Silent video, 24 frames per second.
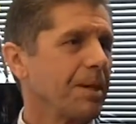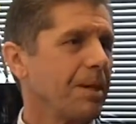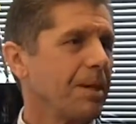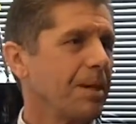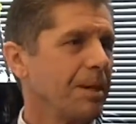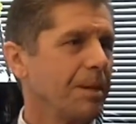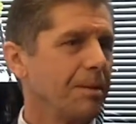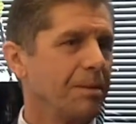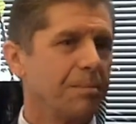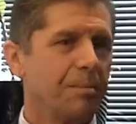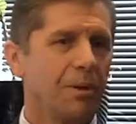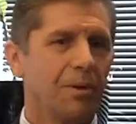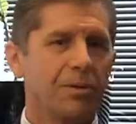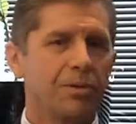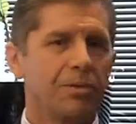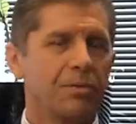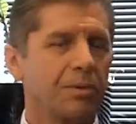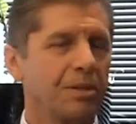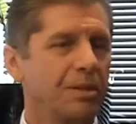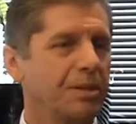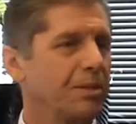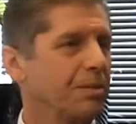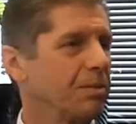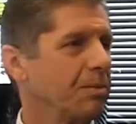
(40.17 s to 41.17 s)
Uh, the
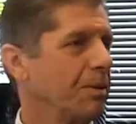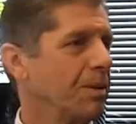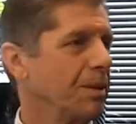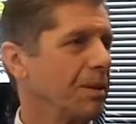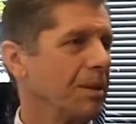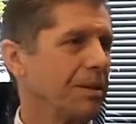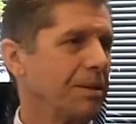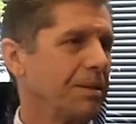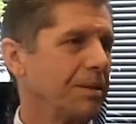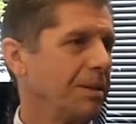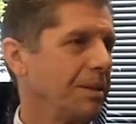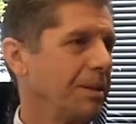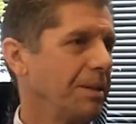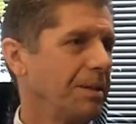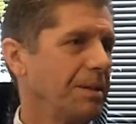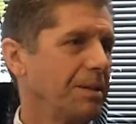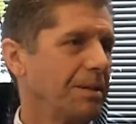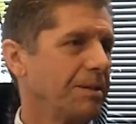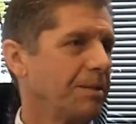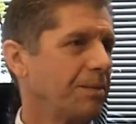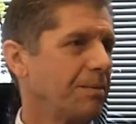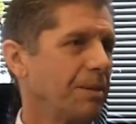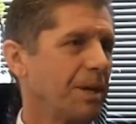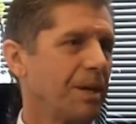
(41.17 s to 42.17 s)
most recent one on the
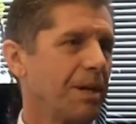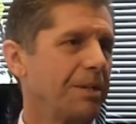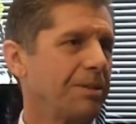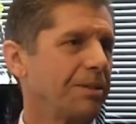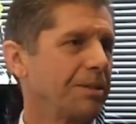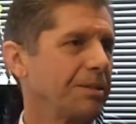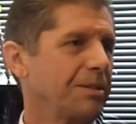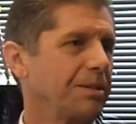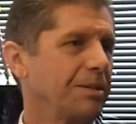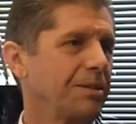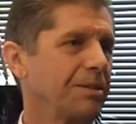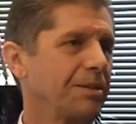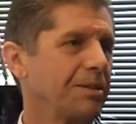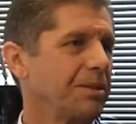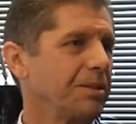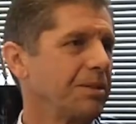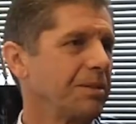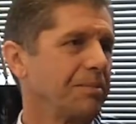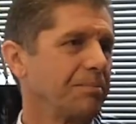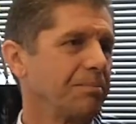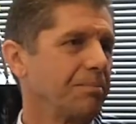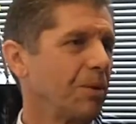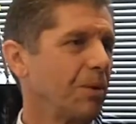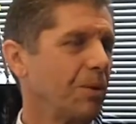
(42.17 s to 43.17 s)
uh, horizon is
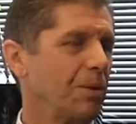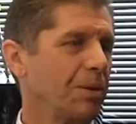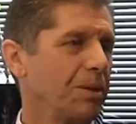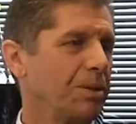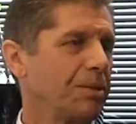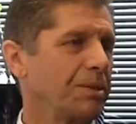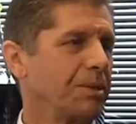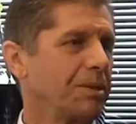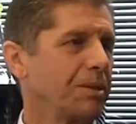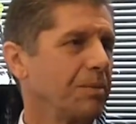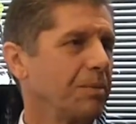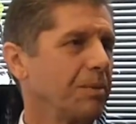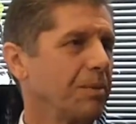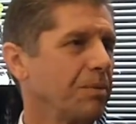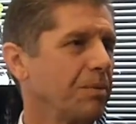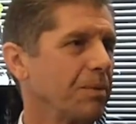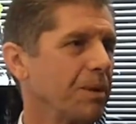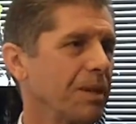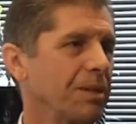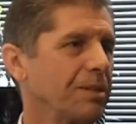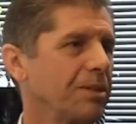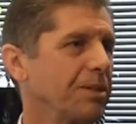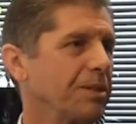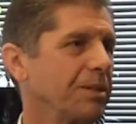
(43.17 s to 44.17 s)
this whole incident with
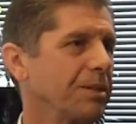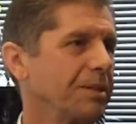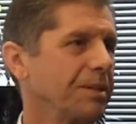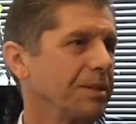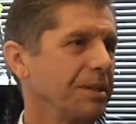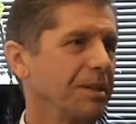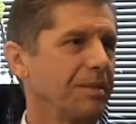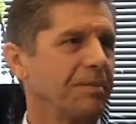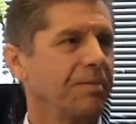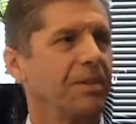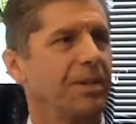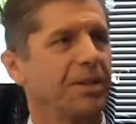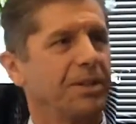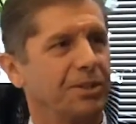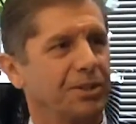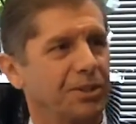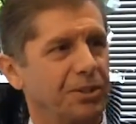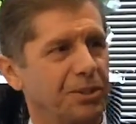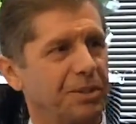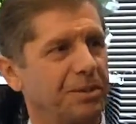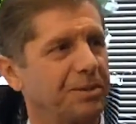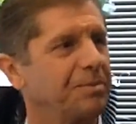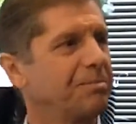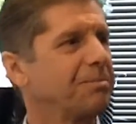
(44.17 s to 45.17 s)
Russia and the
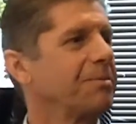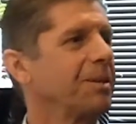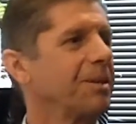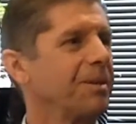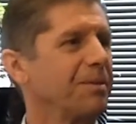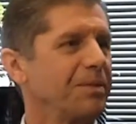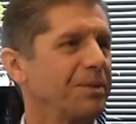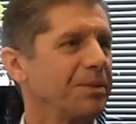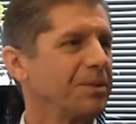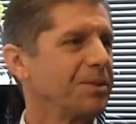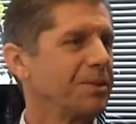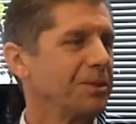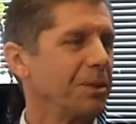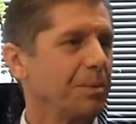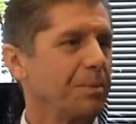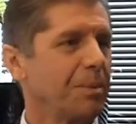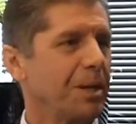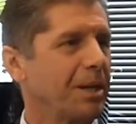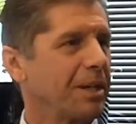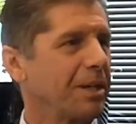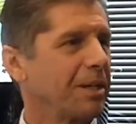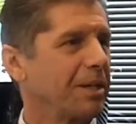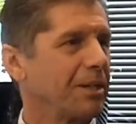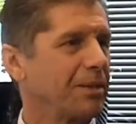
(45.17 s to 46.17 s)
invasion of its
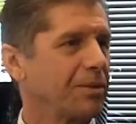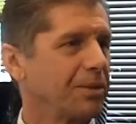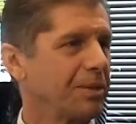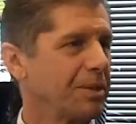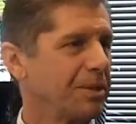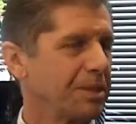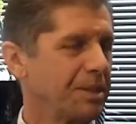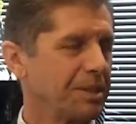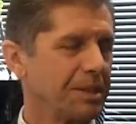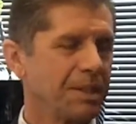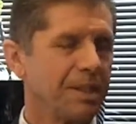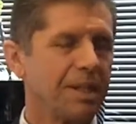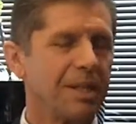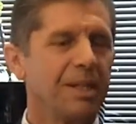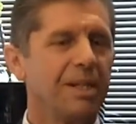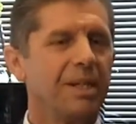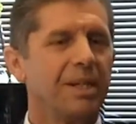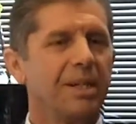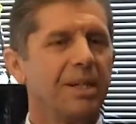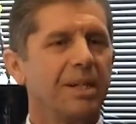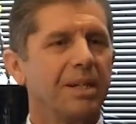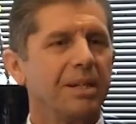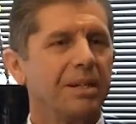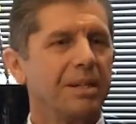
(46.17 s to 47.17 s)
nearby countries. Right.
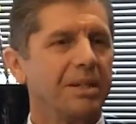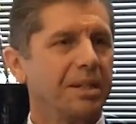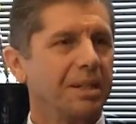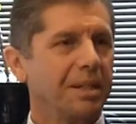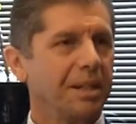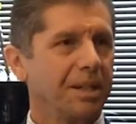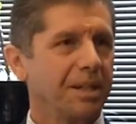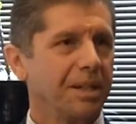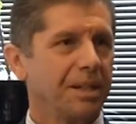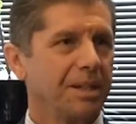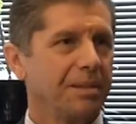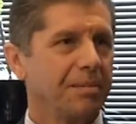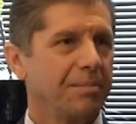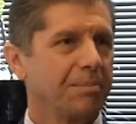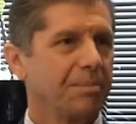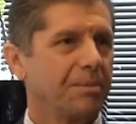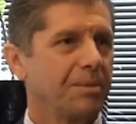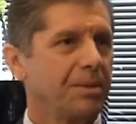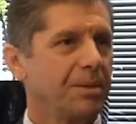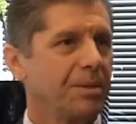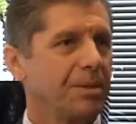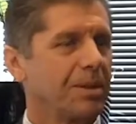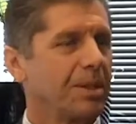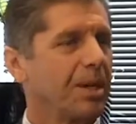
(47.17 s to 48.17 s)
the, uh,
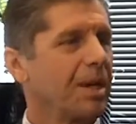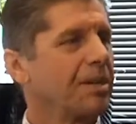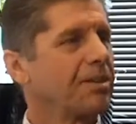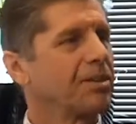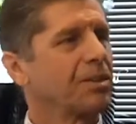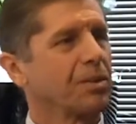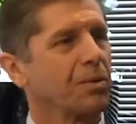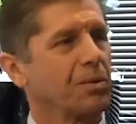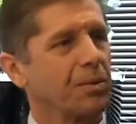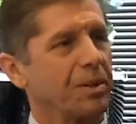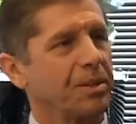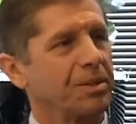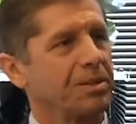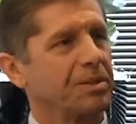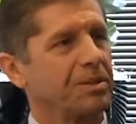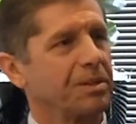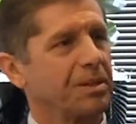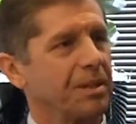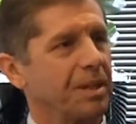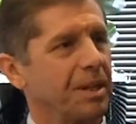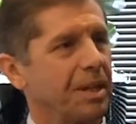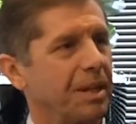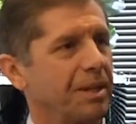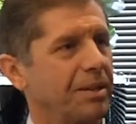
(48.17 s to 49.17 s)
the
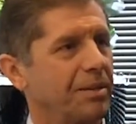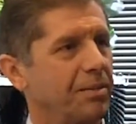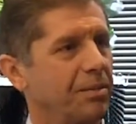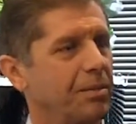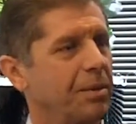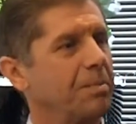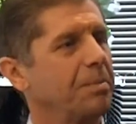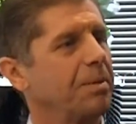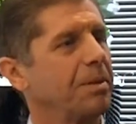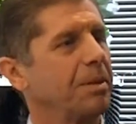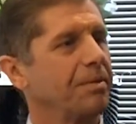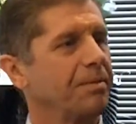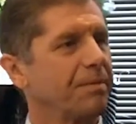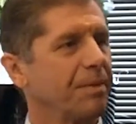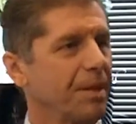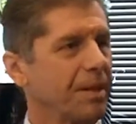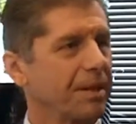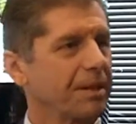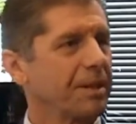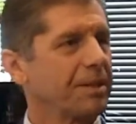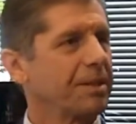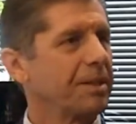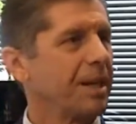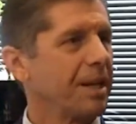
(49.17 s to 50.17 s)
consequences of that, the ripple
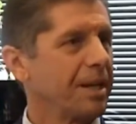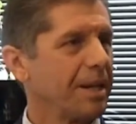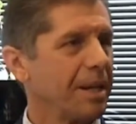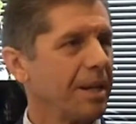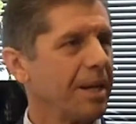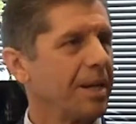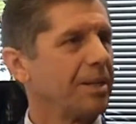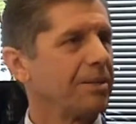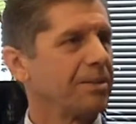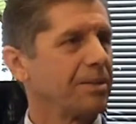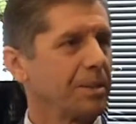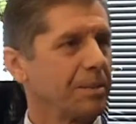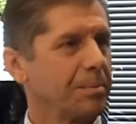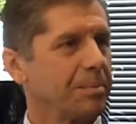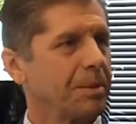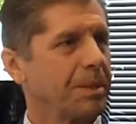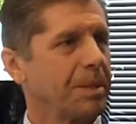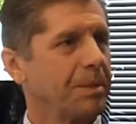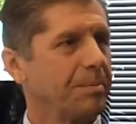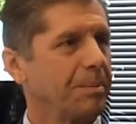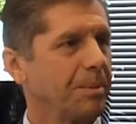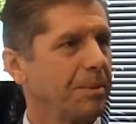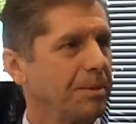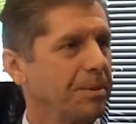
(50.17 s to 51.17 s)
effect that that has on
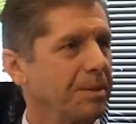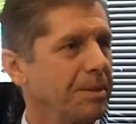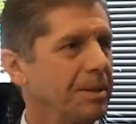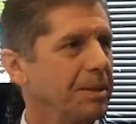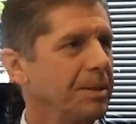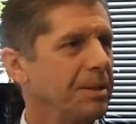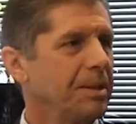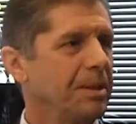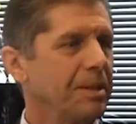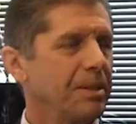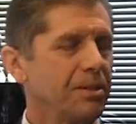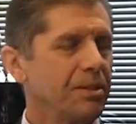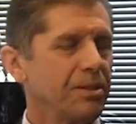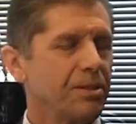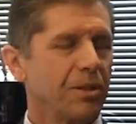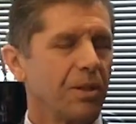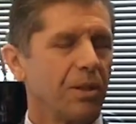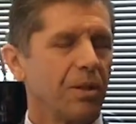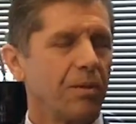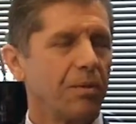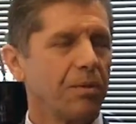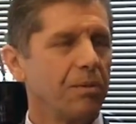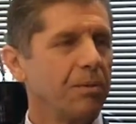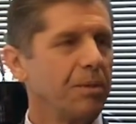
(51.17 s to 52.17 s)
people.
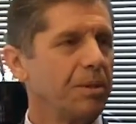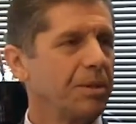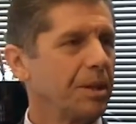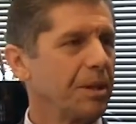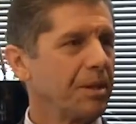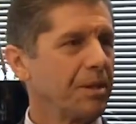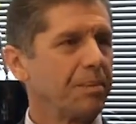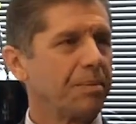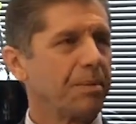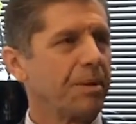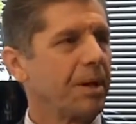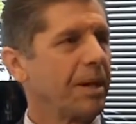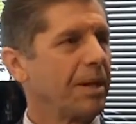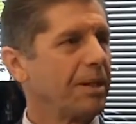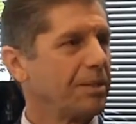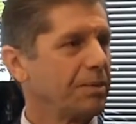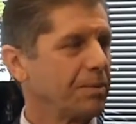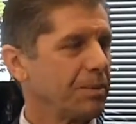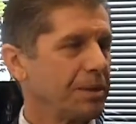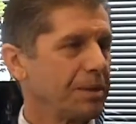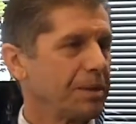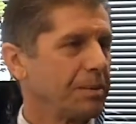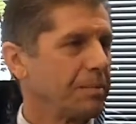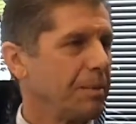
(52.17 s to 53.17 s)
So, with
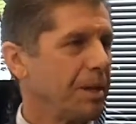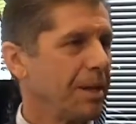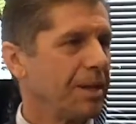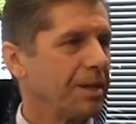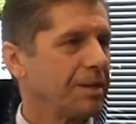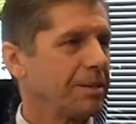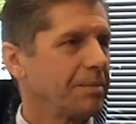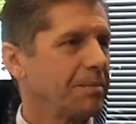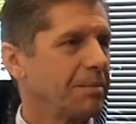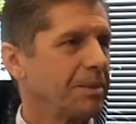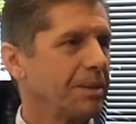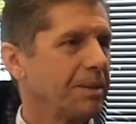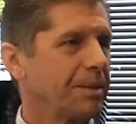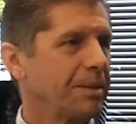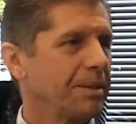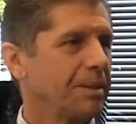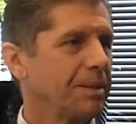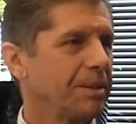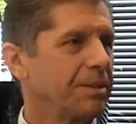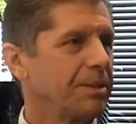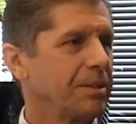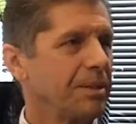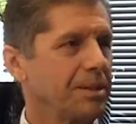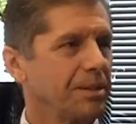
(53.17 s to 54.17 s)
enterprise risk management,
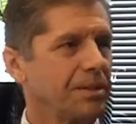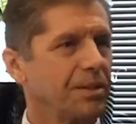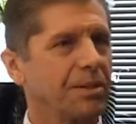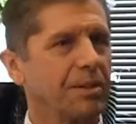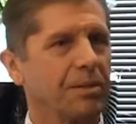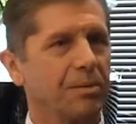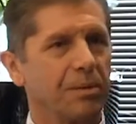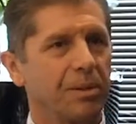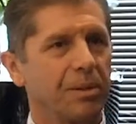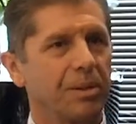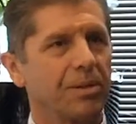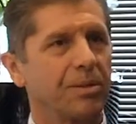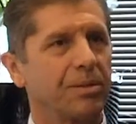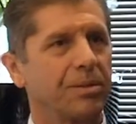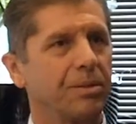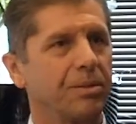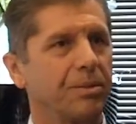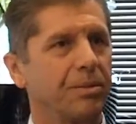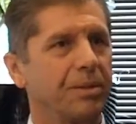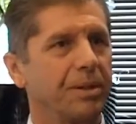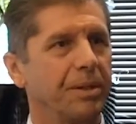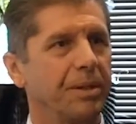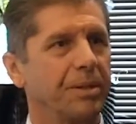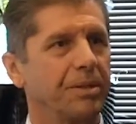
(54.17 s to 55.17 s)
essentially what you're
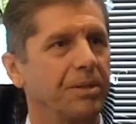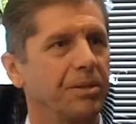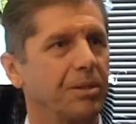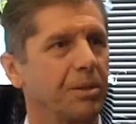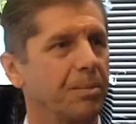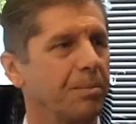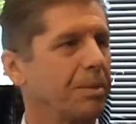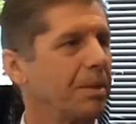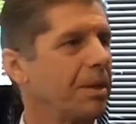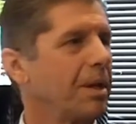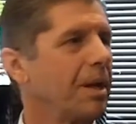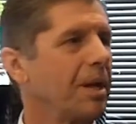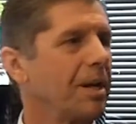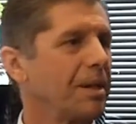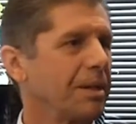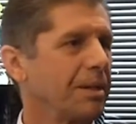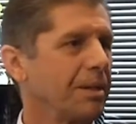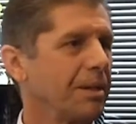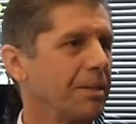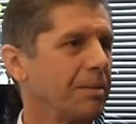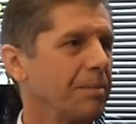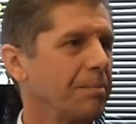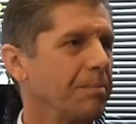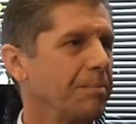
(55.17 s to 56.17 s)
doing is you're
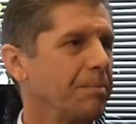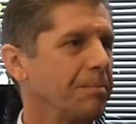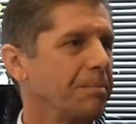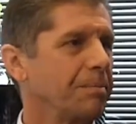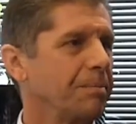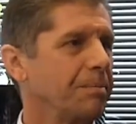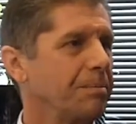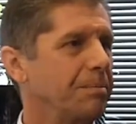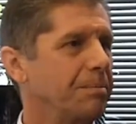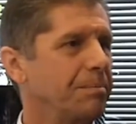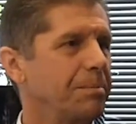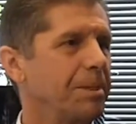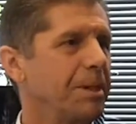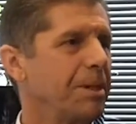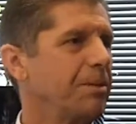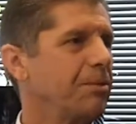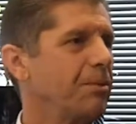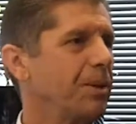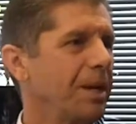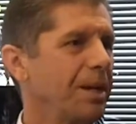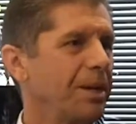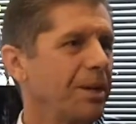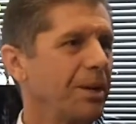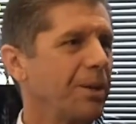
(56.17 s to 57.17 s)
plotting on a big
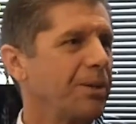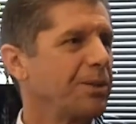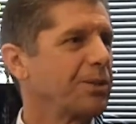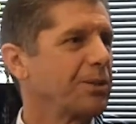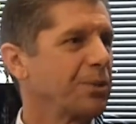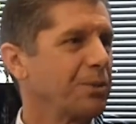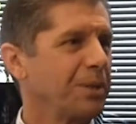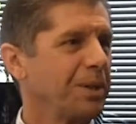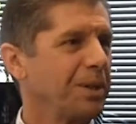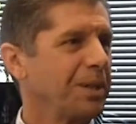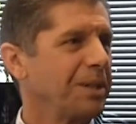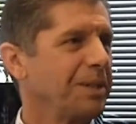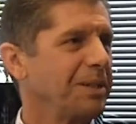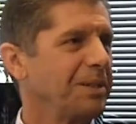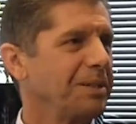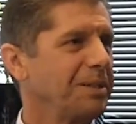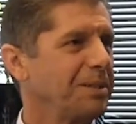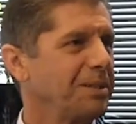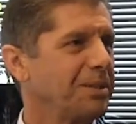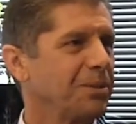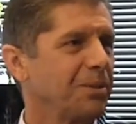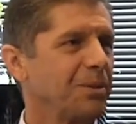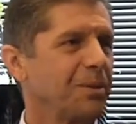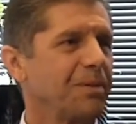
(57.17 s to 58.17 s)
radar screen,
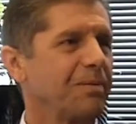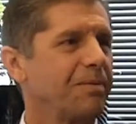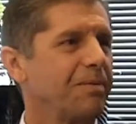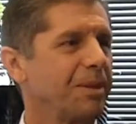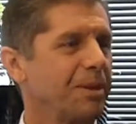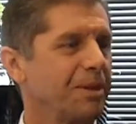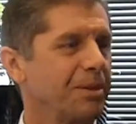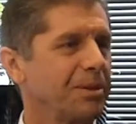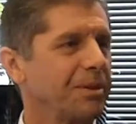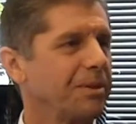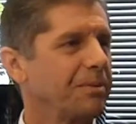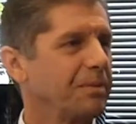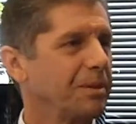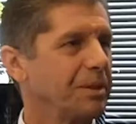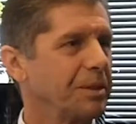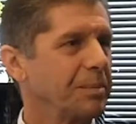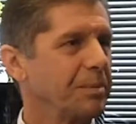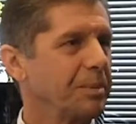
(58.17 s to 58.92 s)
sort of figuratively right.